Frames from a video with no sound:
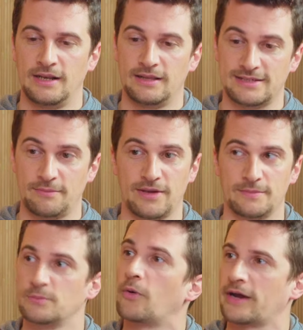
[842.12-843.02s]

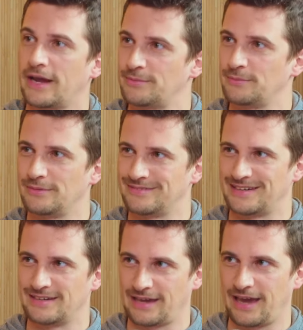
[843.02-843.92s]
sometimes more capable
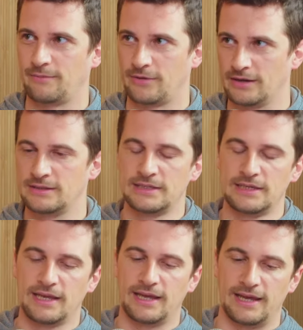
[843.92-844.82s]
than a camera.
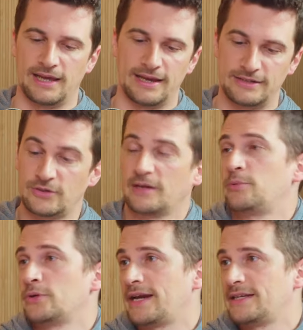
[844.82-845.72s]
Uh, and you can
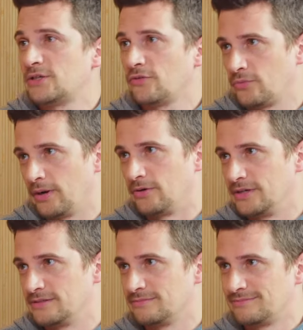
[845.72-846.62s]
put any software on
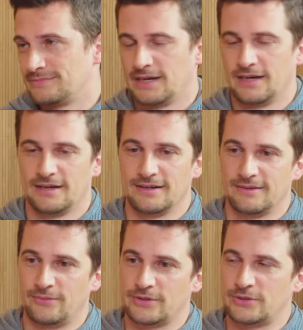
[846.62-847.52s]
it. Uh,
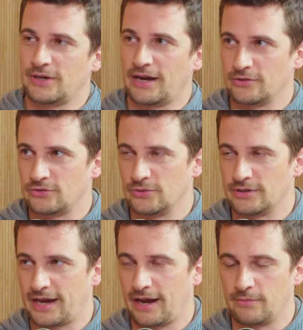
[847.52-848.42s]
which you cannot do on a
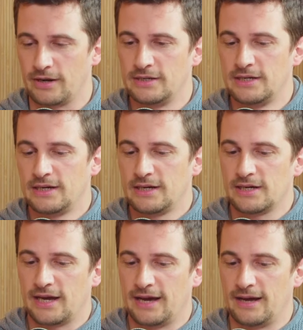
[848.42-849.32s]
camera.
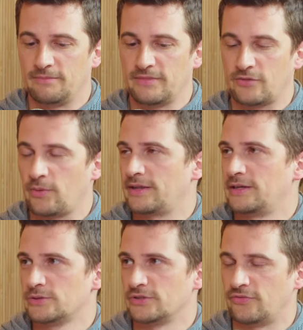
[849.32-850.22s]
Um, that's why they
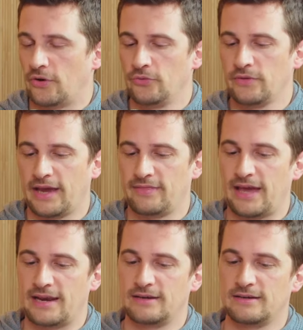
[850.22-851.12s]
use a phone. And
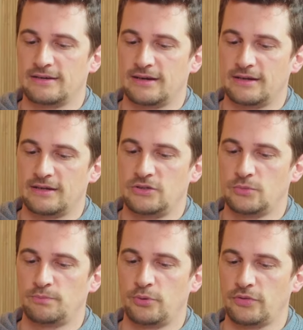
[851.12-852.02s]
then you
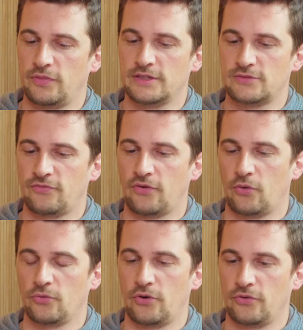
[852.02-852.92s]
put this
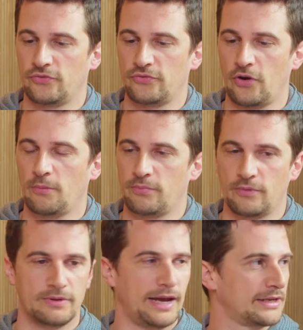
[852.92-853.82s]
phone on top.
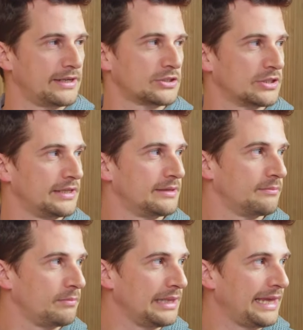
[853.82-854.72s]
I can actually
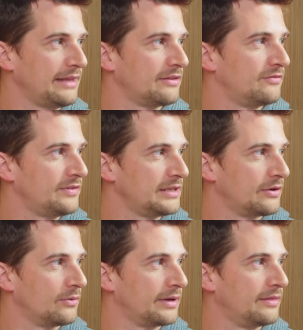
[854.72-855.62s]
play the
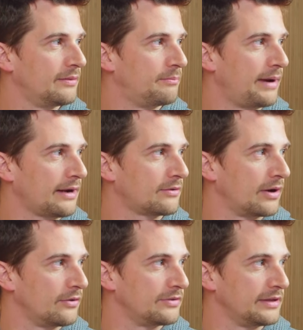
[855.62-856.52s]
video in the
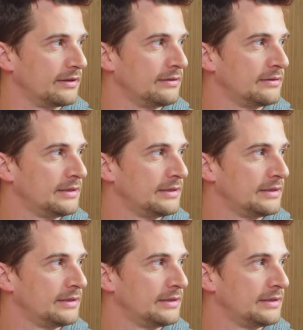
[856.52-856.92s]
background here.